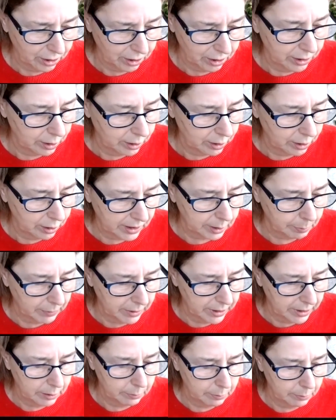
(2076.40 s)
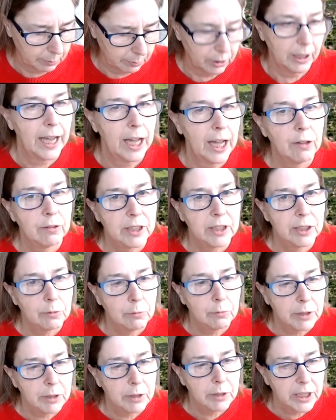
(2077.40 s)
to be explainable, how can
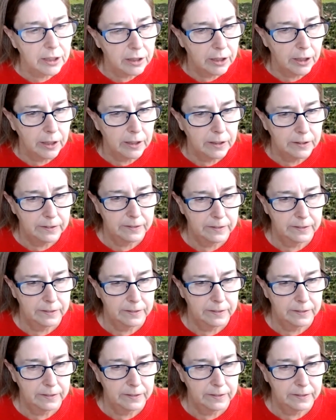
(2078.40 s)
we get there?